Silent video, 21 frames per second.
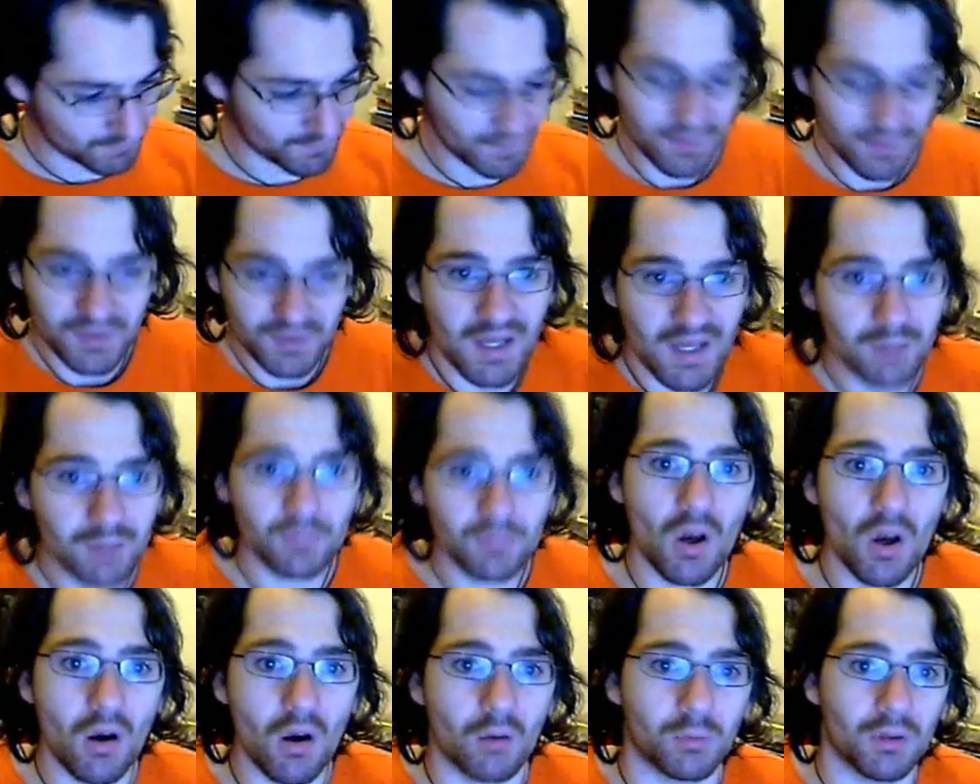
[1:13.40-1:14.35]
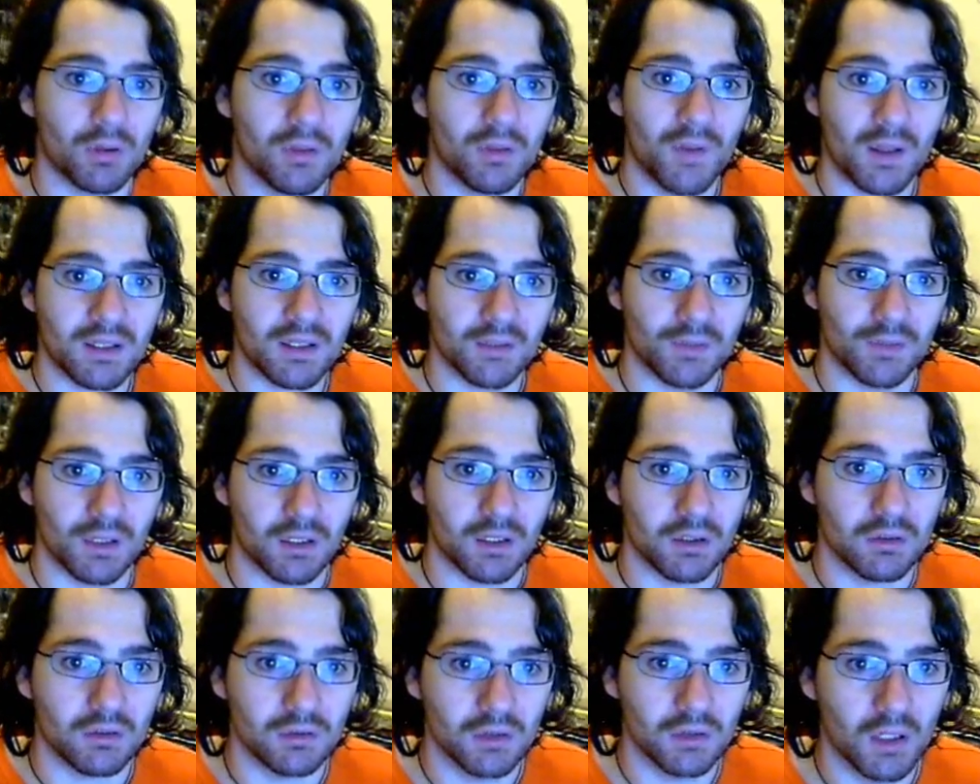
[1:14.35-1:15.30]
for the same job,
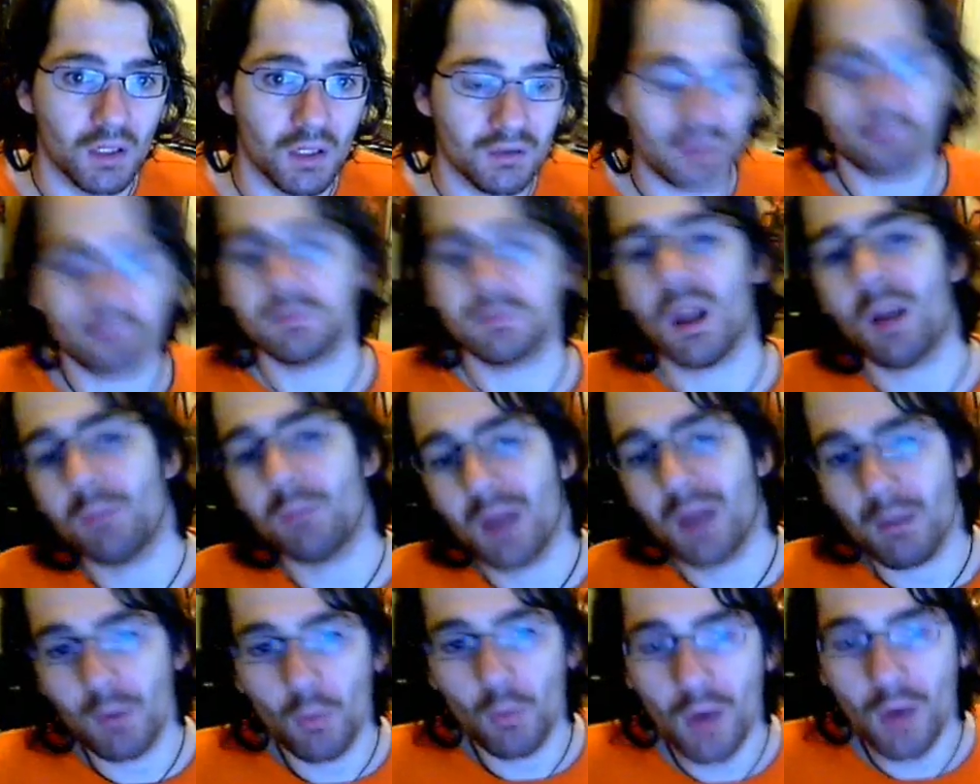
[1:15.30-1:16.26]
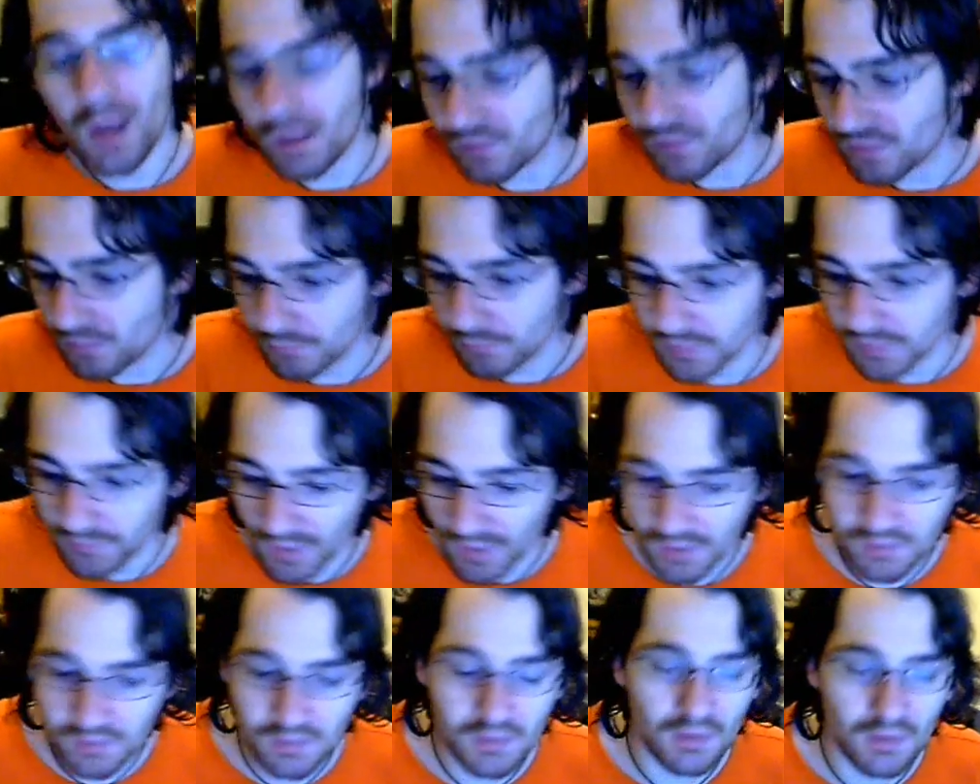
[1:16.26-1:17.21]
effectively? Now, I'm aware some
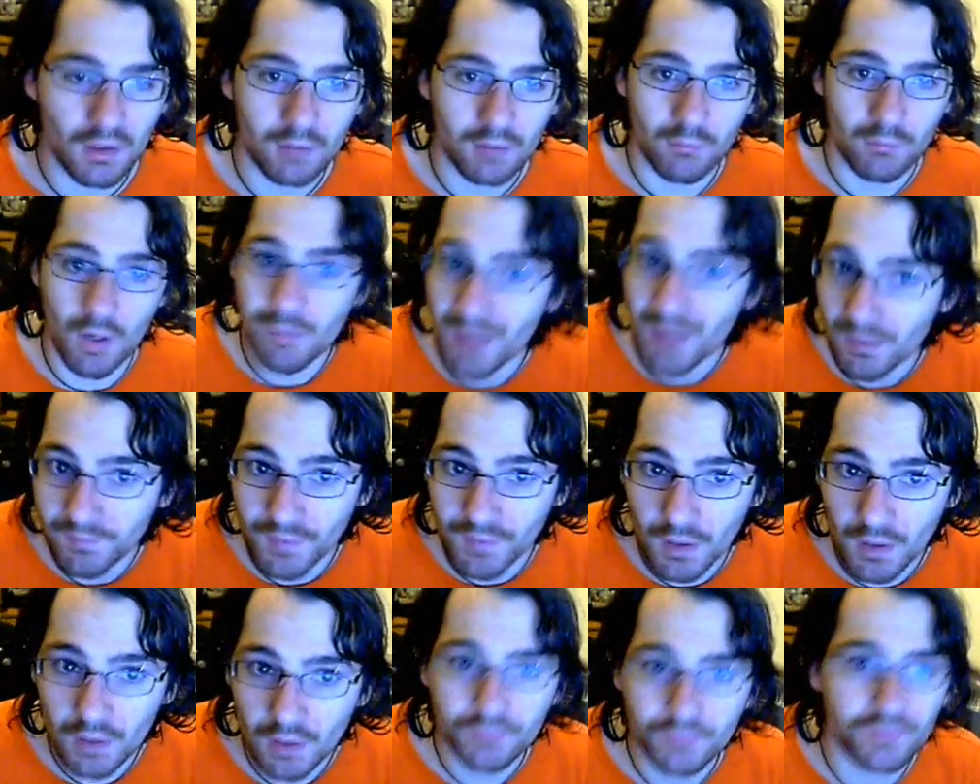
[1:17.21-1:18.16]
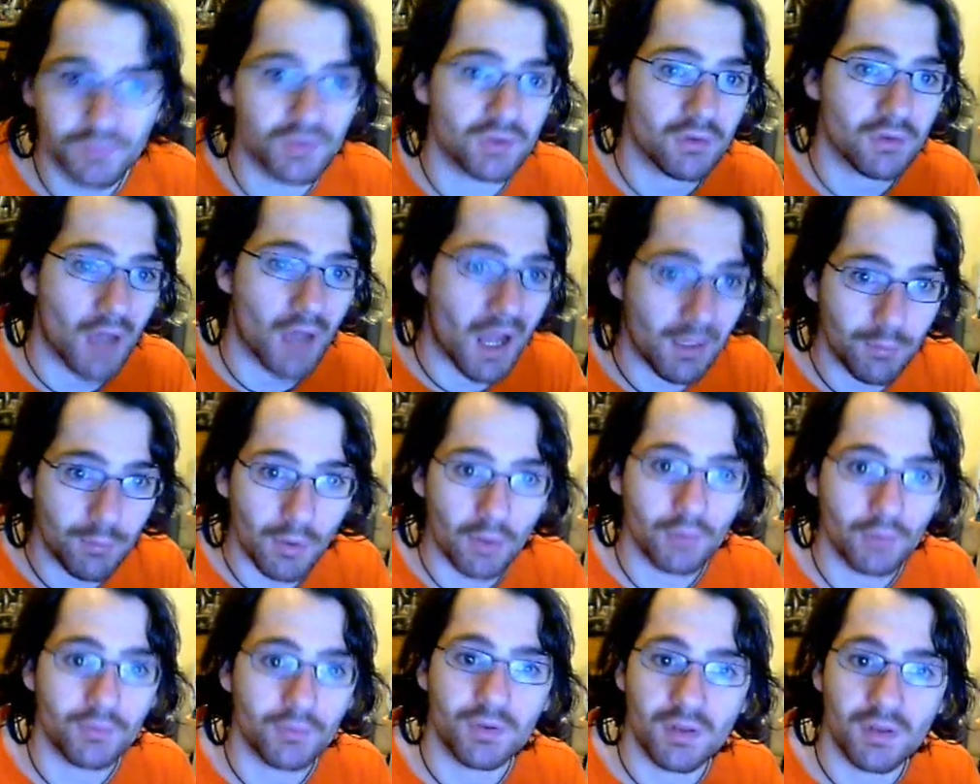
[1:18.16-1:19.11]
devices, like mobile phones,
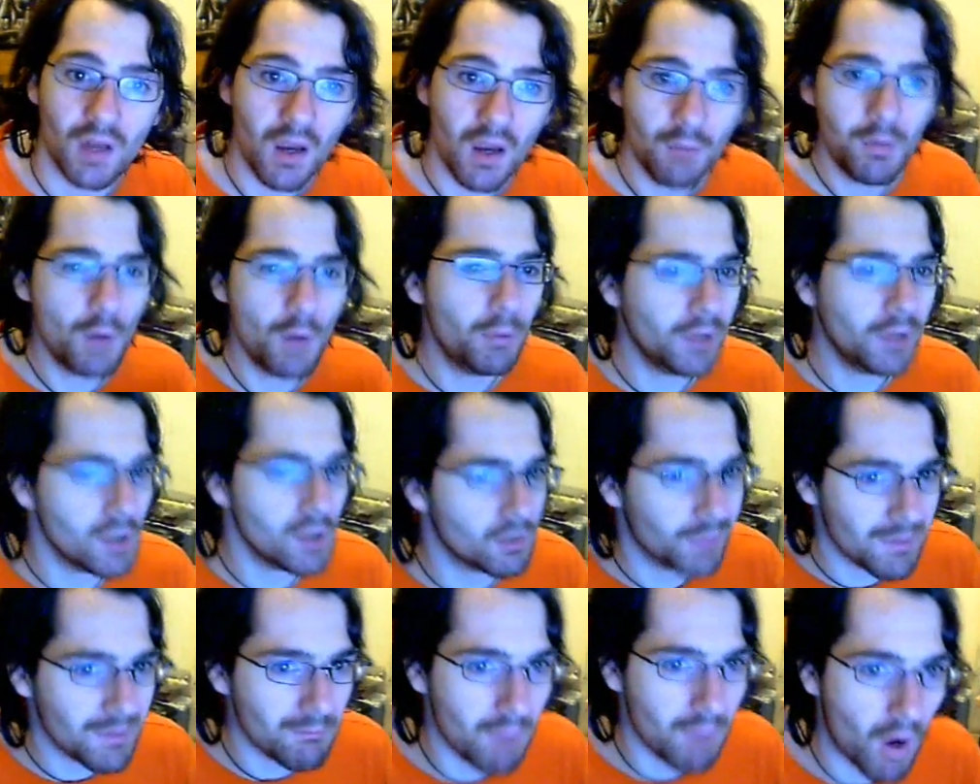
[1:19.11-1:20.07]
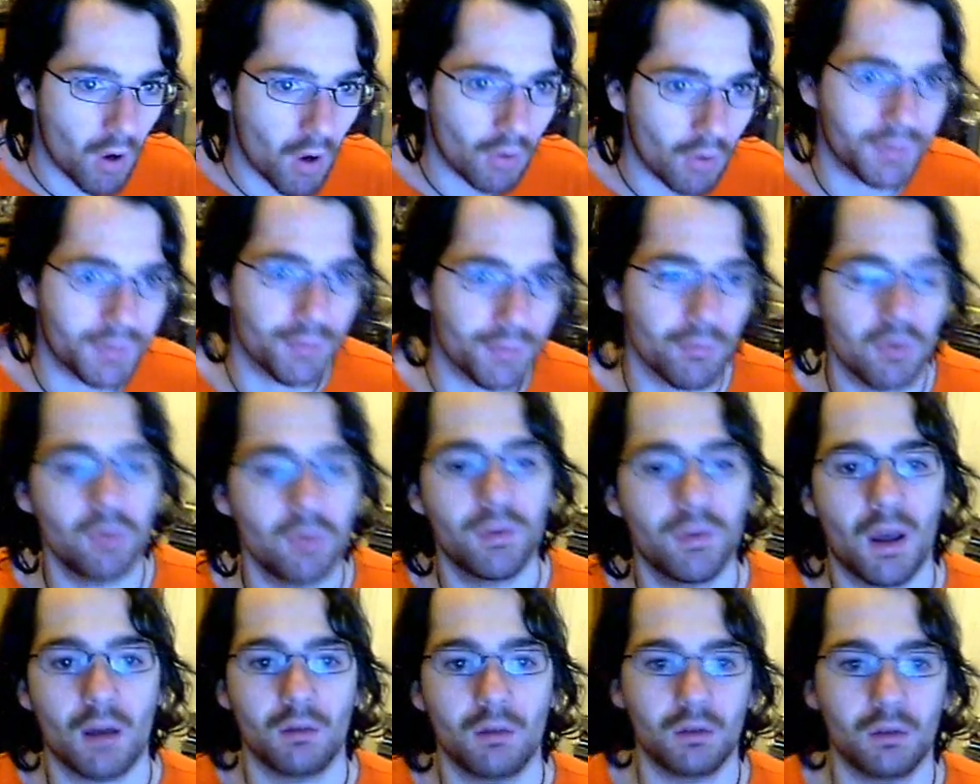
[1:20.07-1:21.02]
iPods, pump a little bit more through
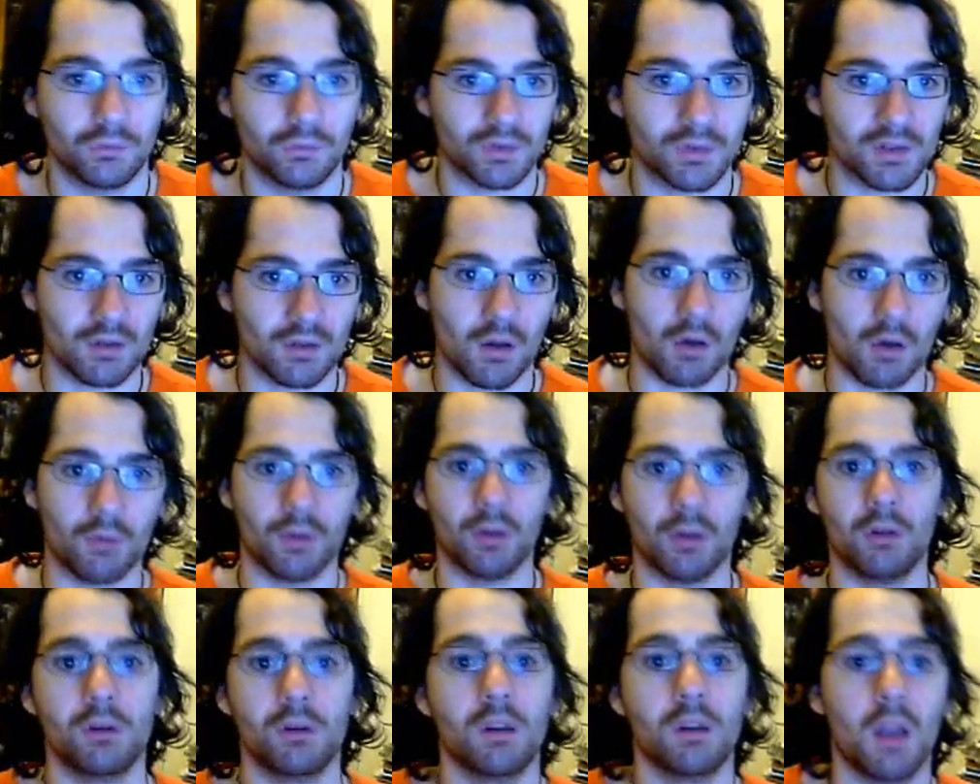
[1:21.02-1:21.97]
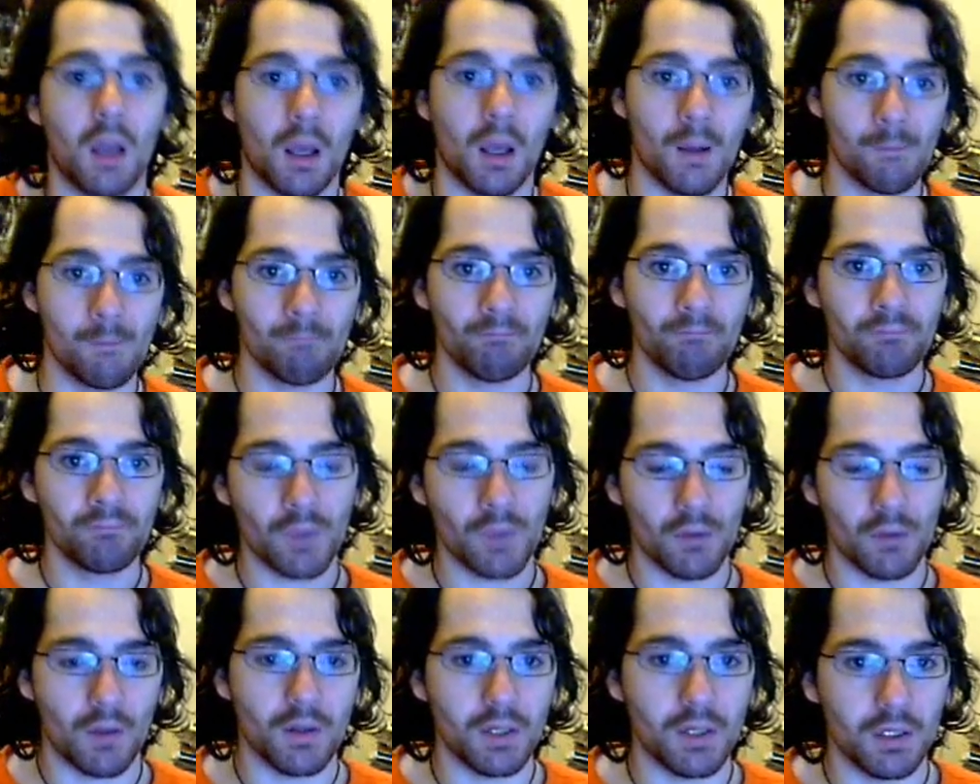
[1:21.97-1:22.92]
that little slot than
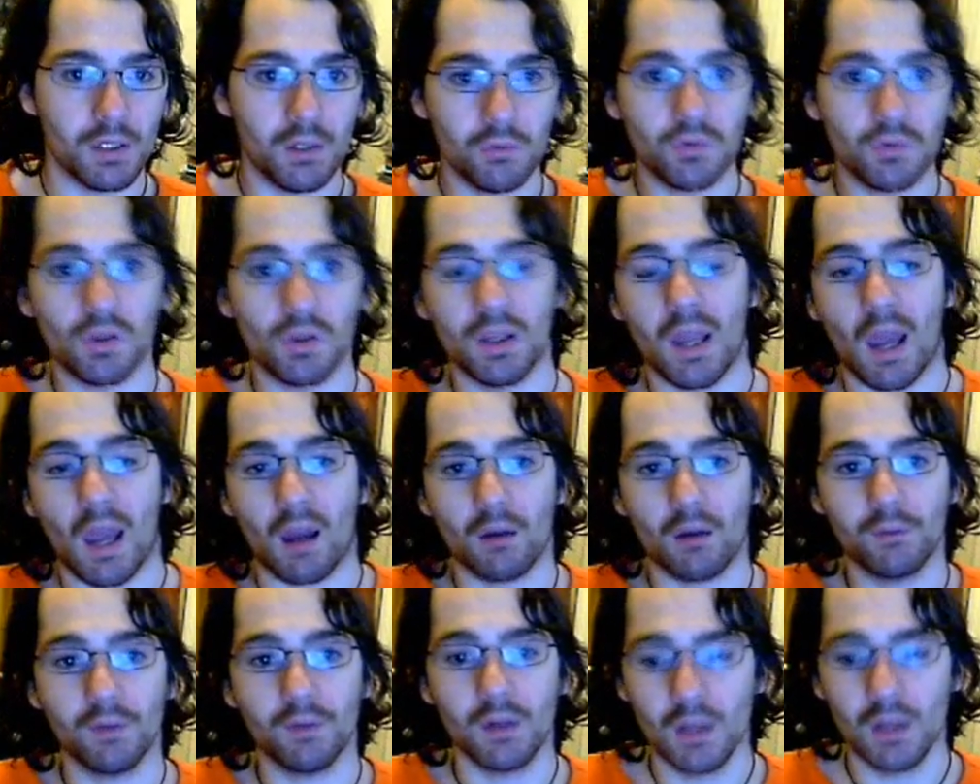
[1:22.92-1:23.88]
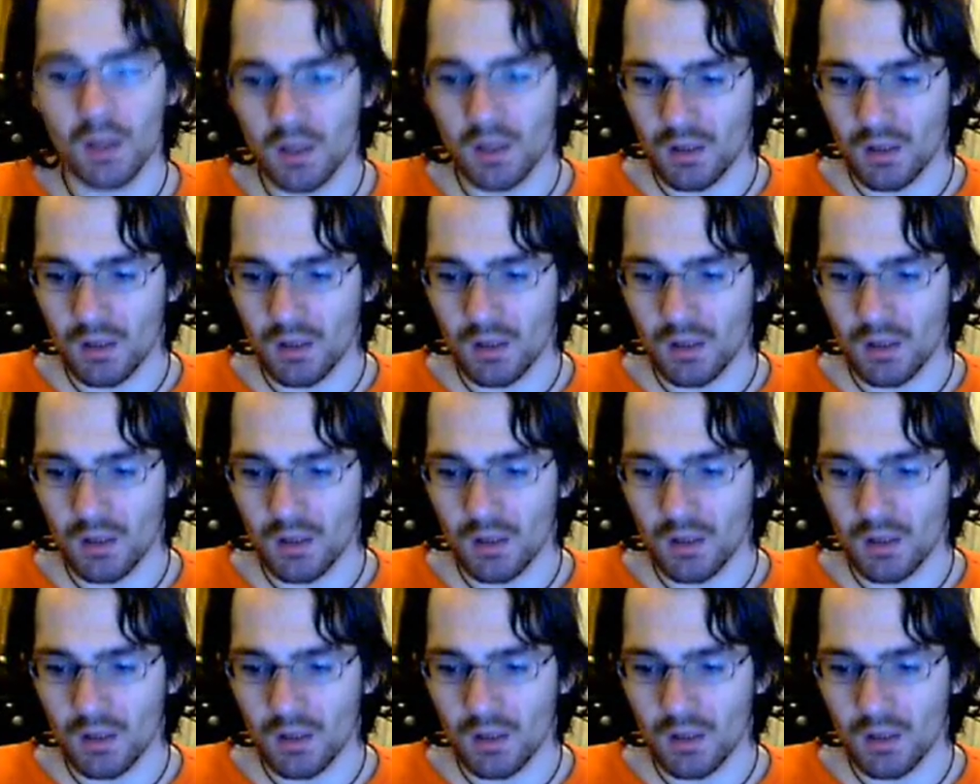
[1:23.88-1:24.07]
you usually have.